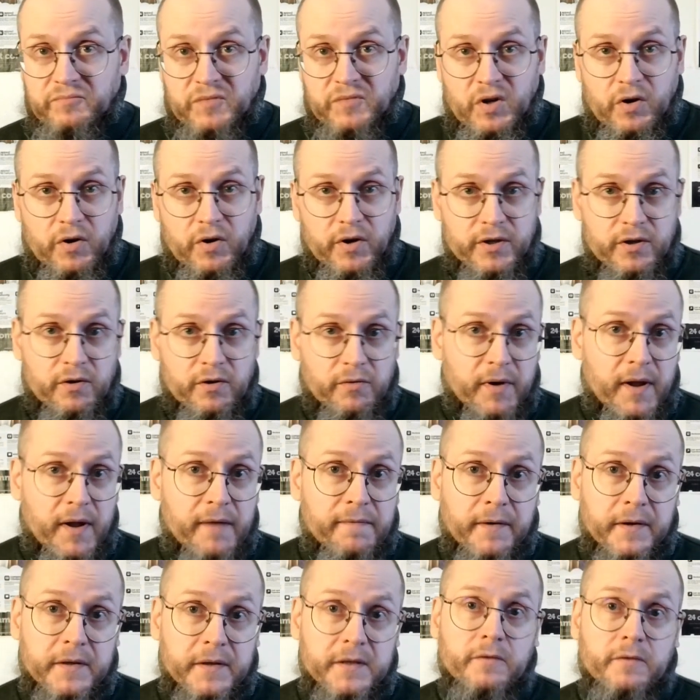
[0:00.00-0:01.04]
Or your
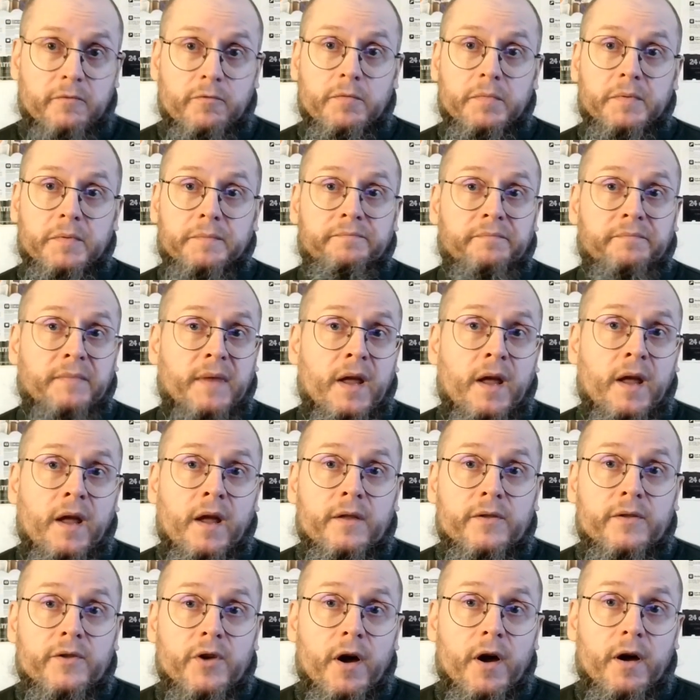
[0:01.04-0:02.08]
reference group,
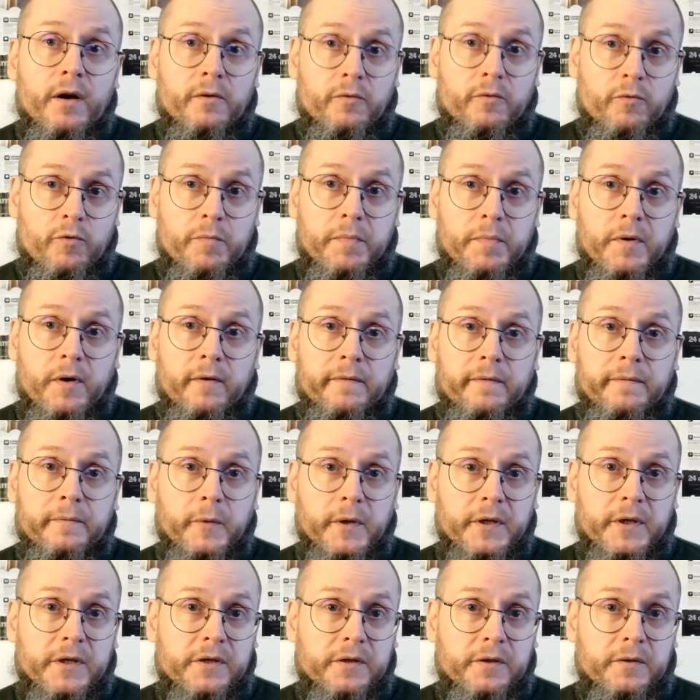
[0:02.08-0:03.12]
the group of
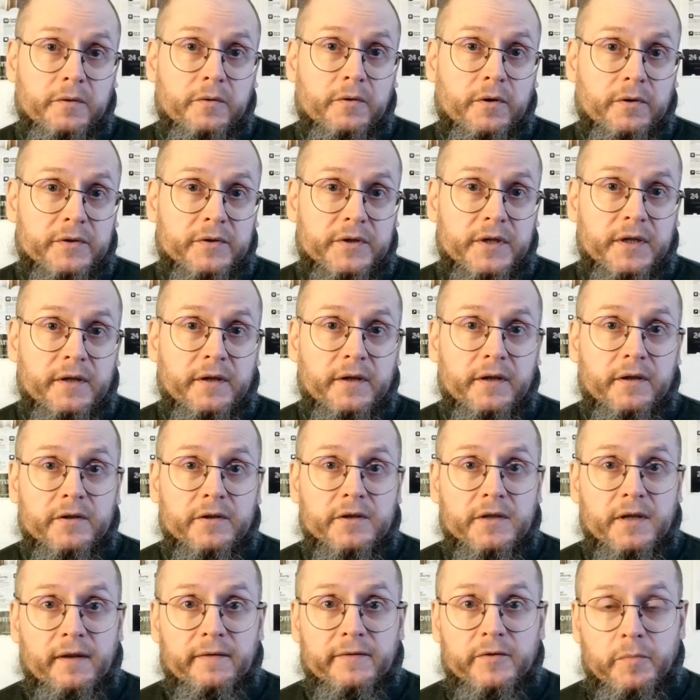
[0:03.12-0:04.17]
which you consider
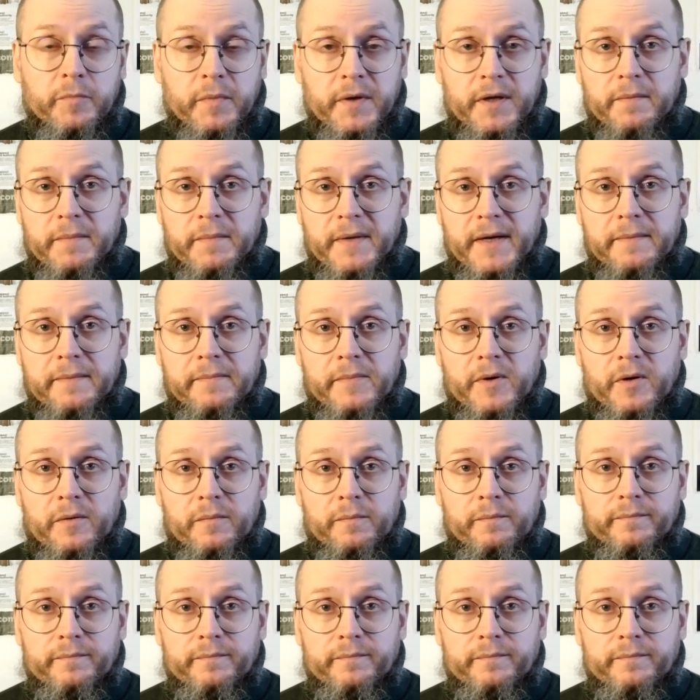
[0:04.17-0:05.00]
yourself to be a member.